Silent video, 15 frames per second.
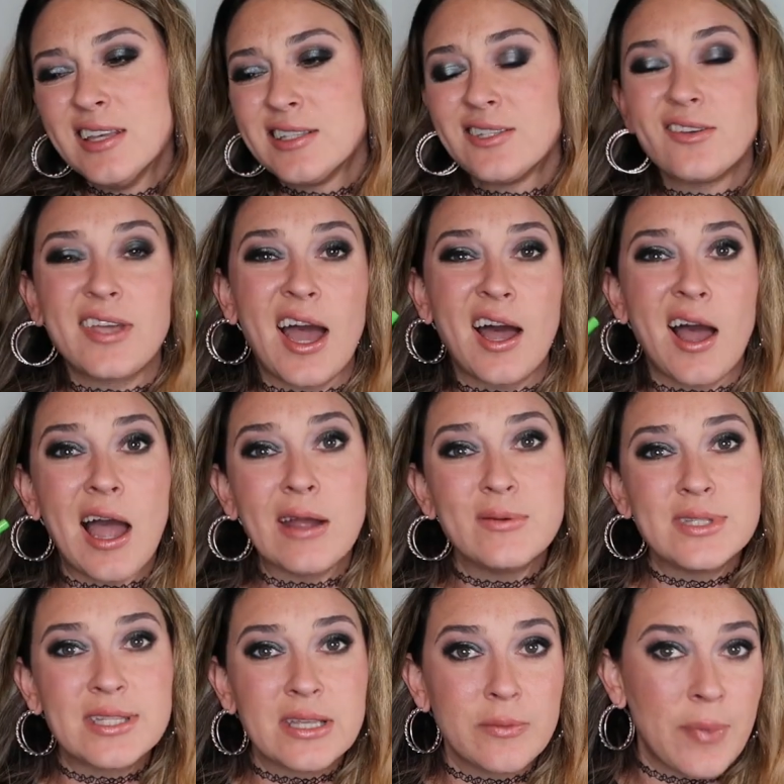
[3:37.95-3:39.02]
So yeah, I
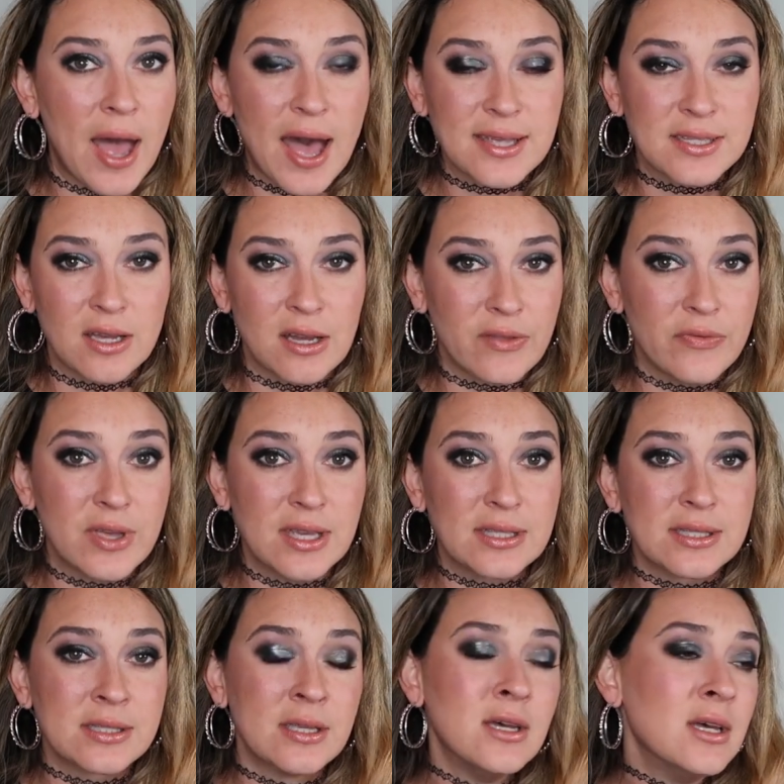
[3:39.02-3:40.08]
would say pass on
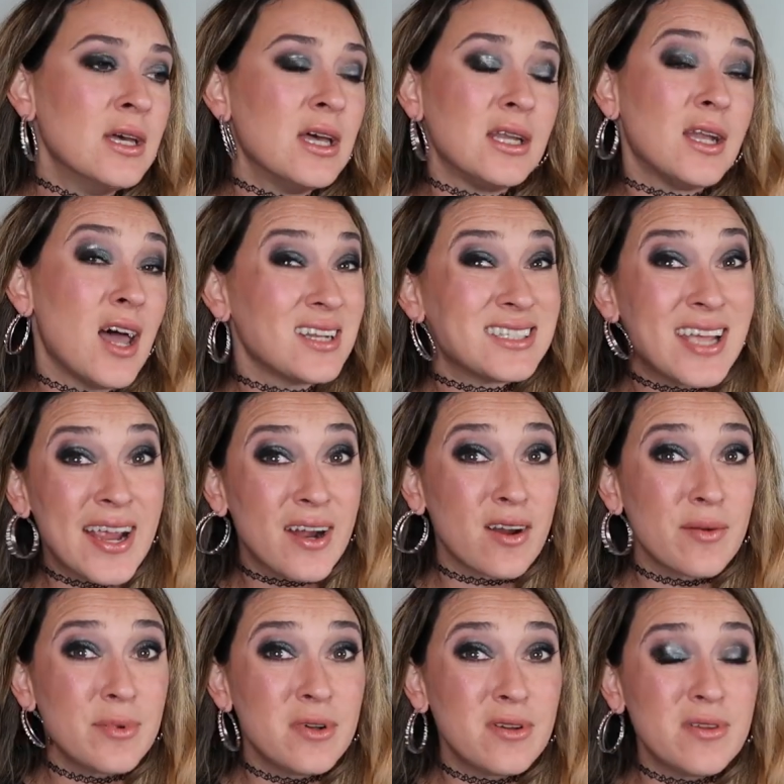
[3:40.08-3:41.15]
this. Not
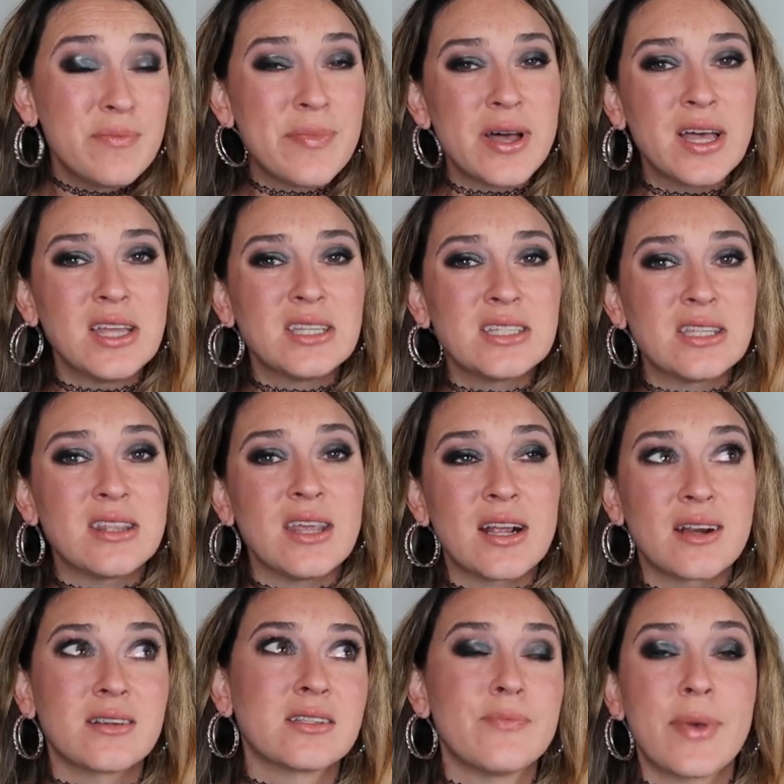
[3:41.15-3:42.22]
terrible, but
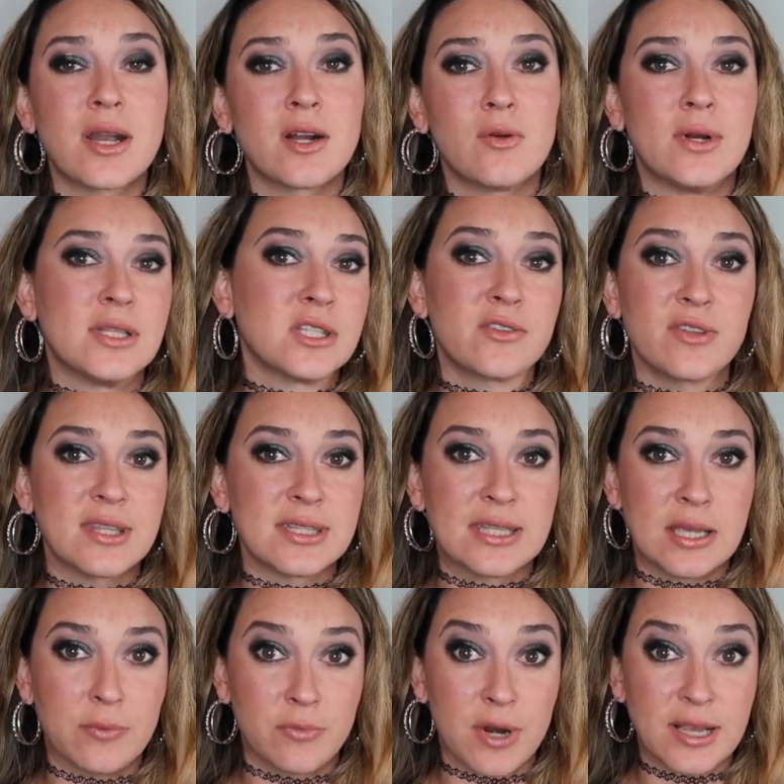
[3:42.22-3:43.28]
there's better ones for the
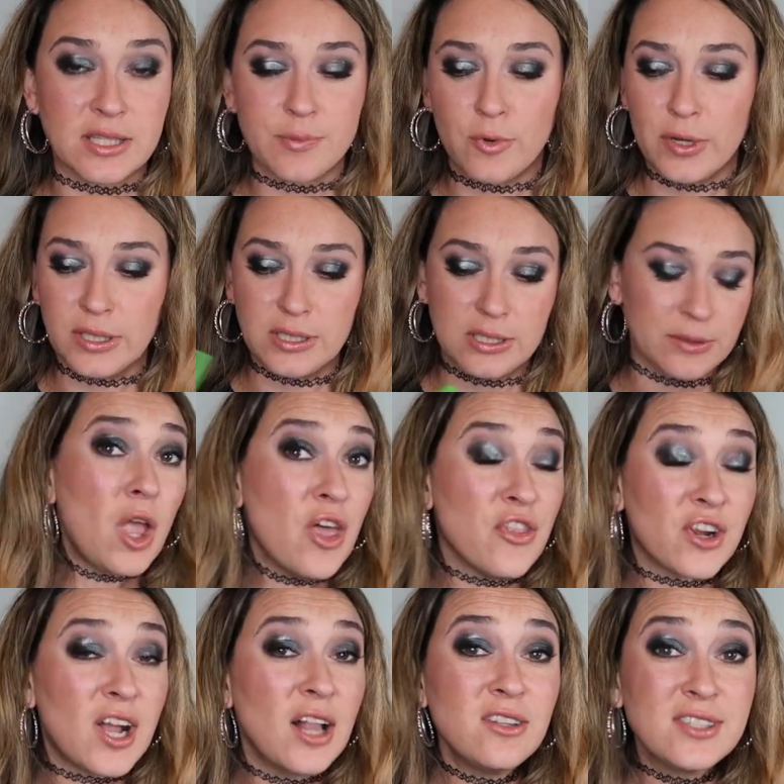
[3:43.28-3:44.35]
same price point.
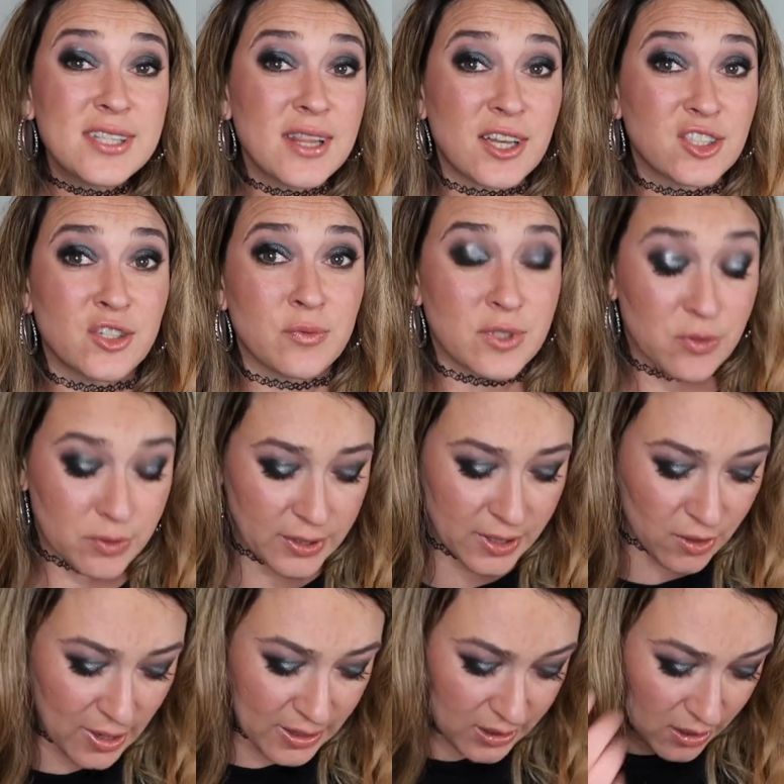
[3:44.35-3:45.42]
Their color selection was really
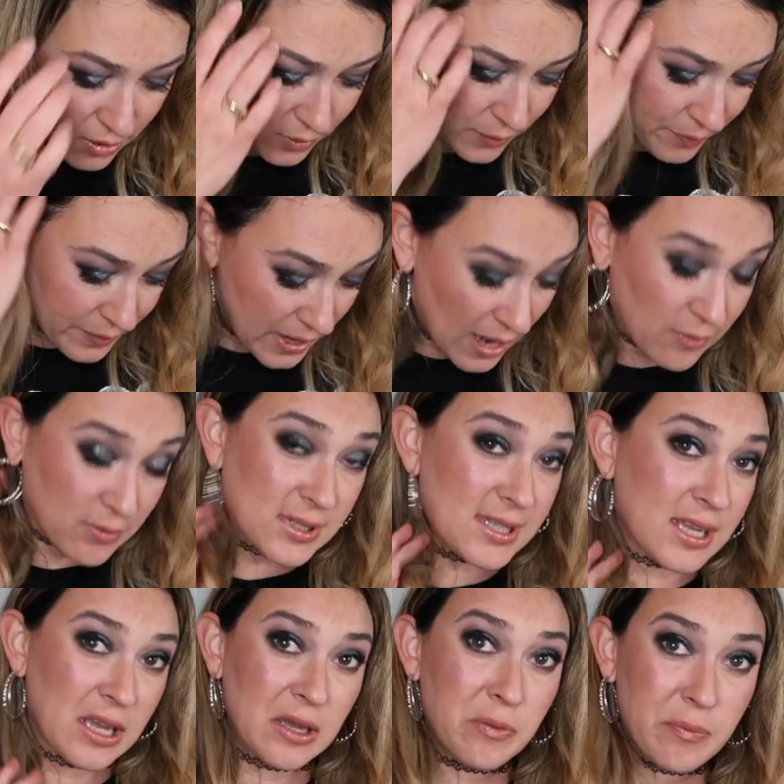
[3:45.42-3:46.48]
great though, but I would
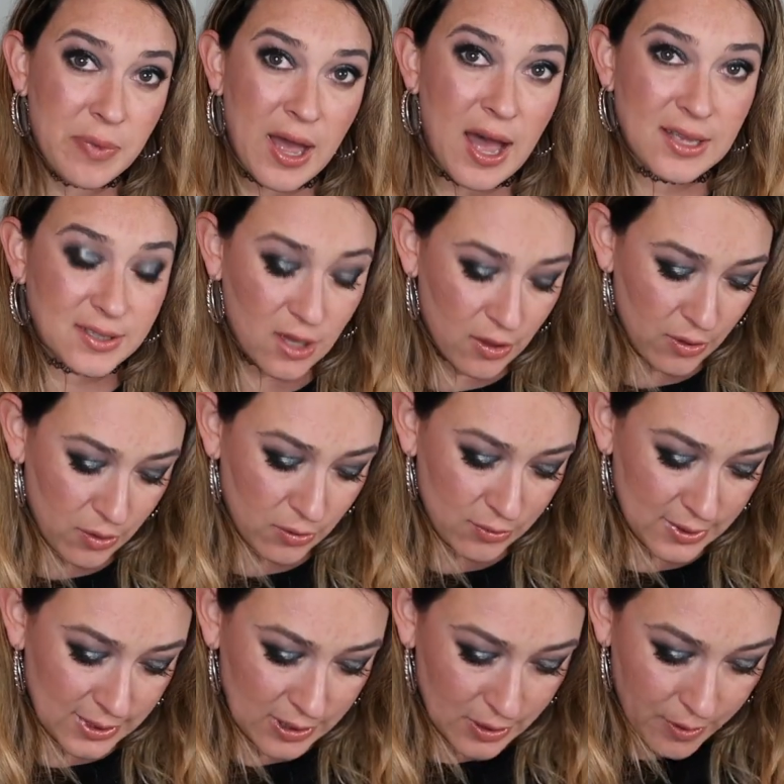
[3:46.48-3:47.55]
say pass pass on
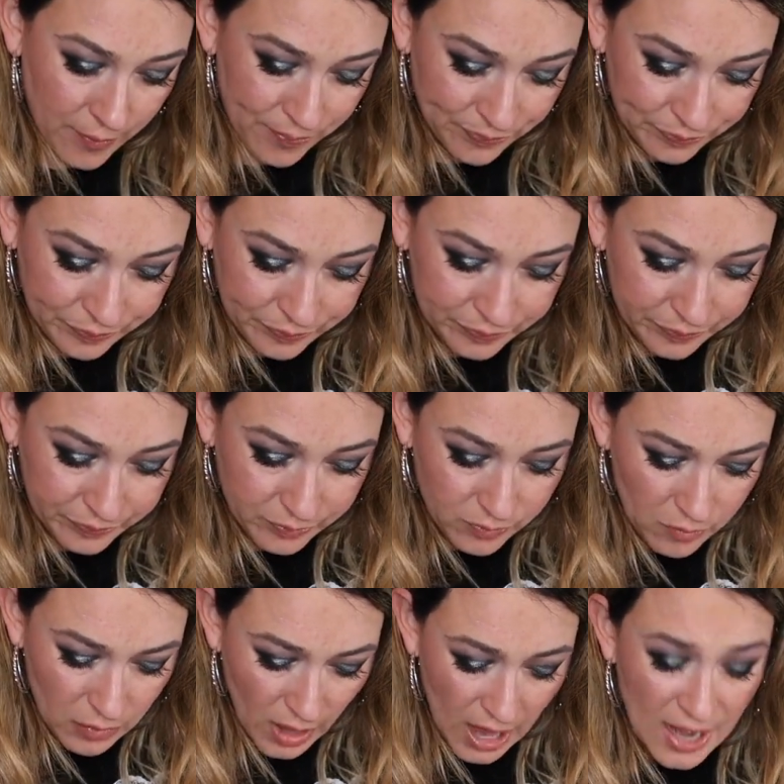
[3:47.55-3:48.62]
those.
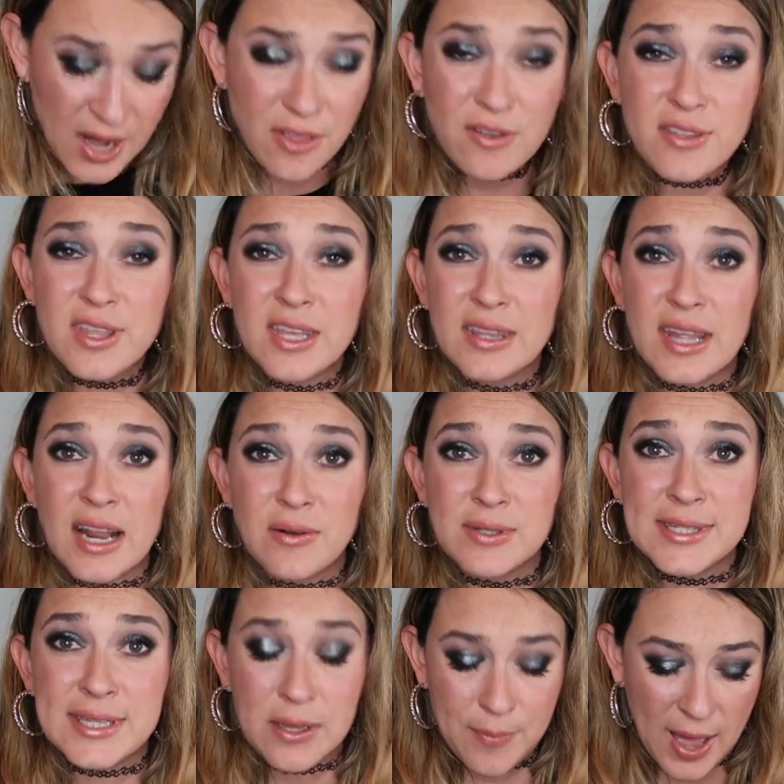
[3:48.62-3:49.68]
Another thing that I
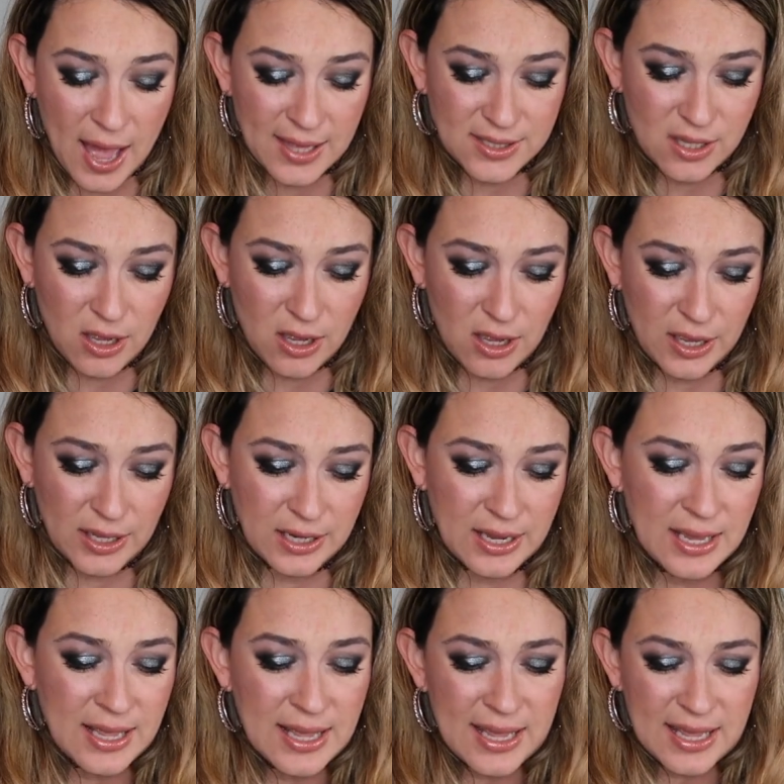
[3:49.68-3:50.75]
would say pass on
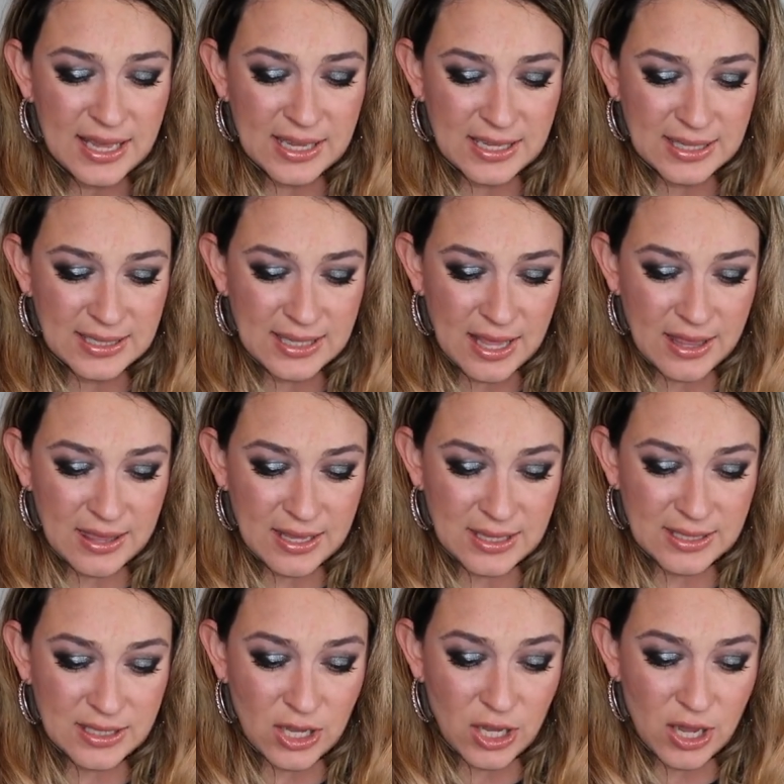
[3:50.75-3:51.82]
is this,